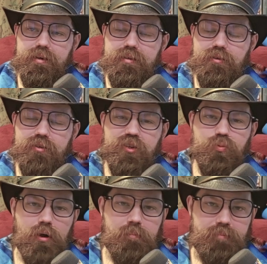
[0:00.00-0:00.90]
called
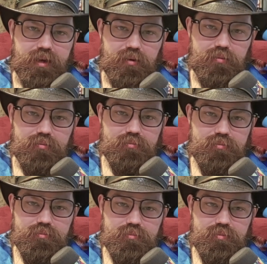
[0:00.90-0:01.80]
Swamp Mail.
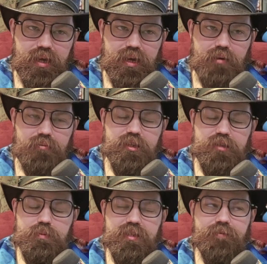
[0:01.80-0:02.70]
And I
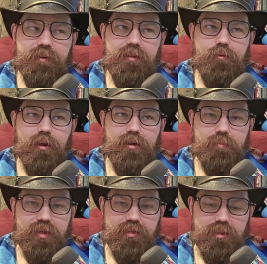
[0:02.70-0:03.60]
specifically wanted to
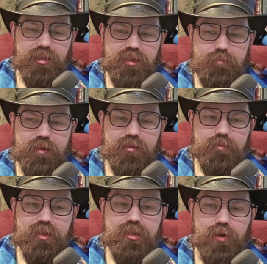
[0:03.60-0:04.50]
mention this because
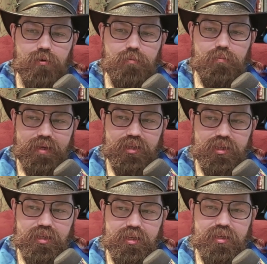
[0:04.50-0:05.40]
we don't
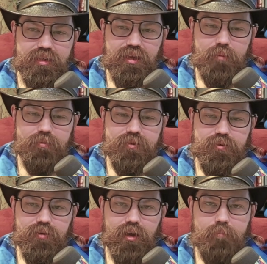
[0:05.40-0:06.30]
mention it in the
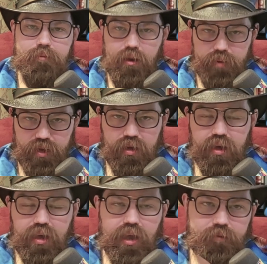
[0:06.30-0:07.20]
episode upcoming,
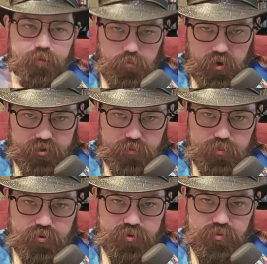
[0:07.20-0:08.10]
if you're watching
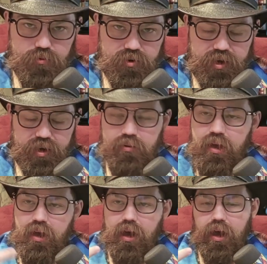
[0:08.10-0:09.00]
Poets at War now.
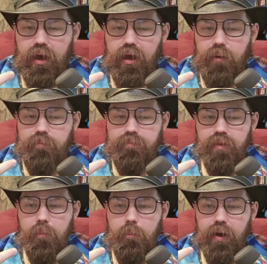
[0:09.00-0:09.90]

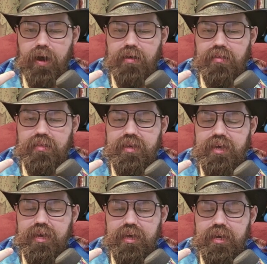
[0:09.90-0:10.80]
But
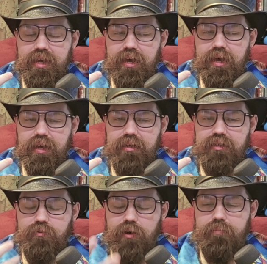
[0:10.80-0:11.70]
the
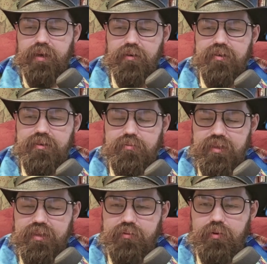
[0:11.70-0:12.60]
Swamp Mail is
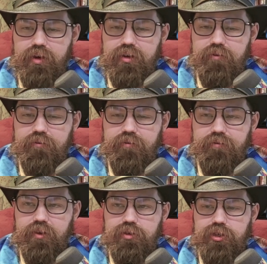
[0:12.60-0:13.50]
something that we want to do for the
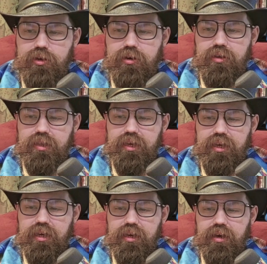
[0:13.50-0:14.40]
future.
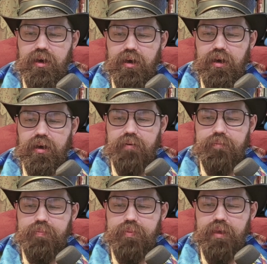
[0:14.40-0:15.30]
The
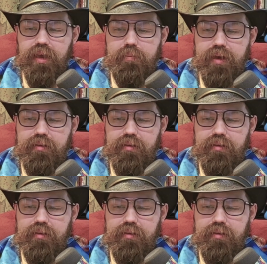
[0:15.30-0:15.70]
email